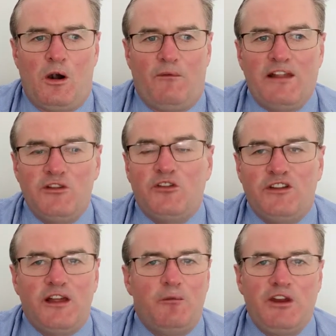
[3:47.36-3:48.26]
That's not
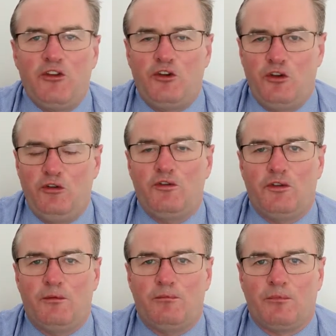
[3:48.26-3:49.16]
to say we don't use
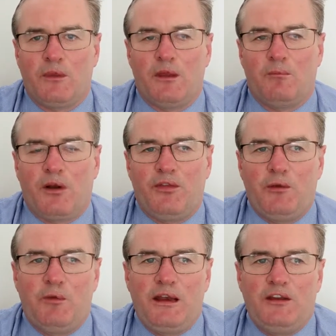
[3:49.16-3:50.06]
them, but I
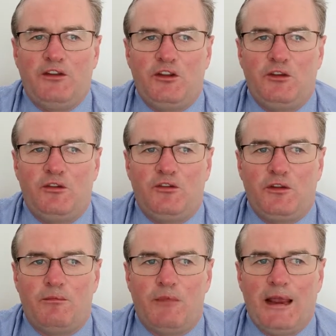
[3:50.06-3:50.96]
think we need to use
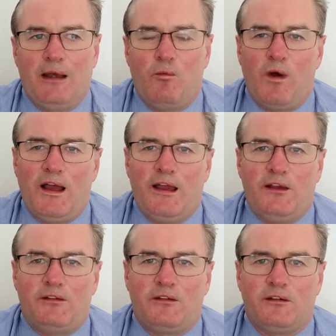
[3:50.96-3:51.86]
them in
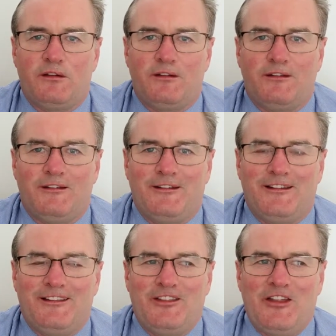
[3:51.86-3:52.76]
ways
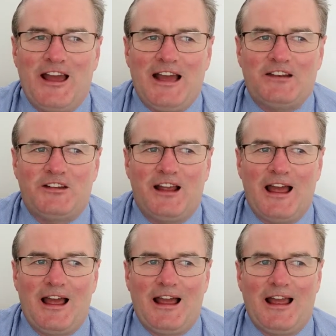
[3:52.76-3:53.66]
that
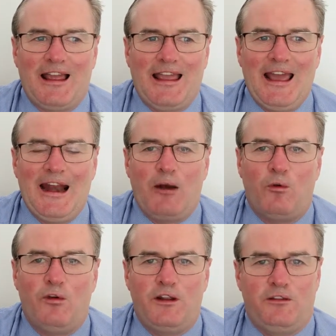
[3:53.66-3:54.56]
get
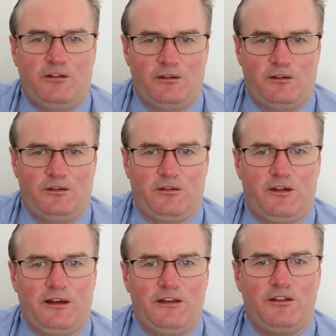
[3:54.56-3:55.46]
our audiences
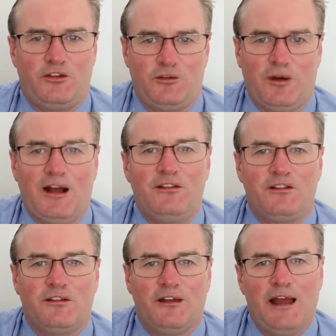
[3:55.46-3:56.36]
to listen to
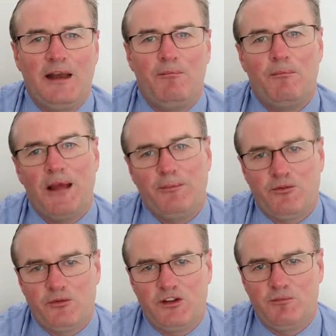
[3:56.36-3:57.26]
us and
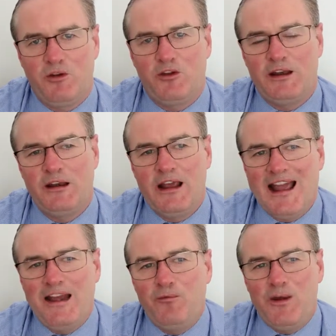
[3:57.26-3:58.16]
perhaps respond. And
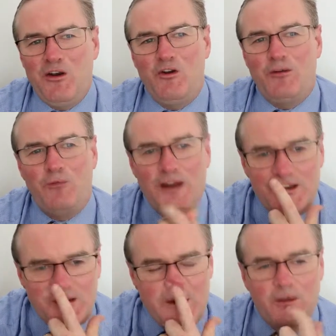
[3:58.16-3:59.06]
if we're not
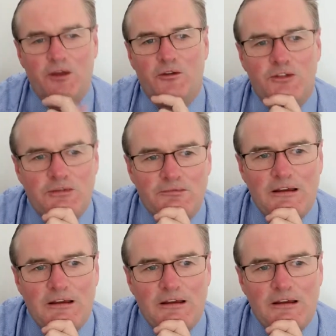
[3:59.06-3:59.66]
reaching those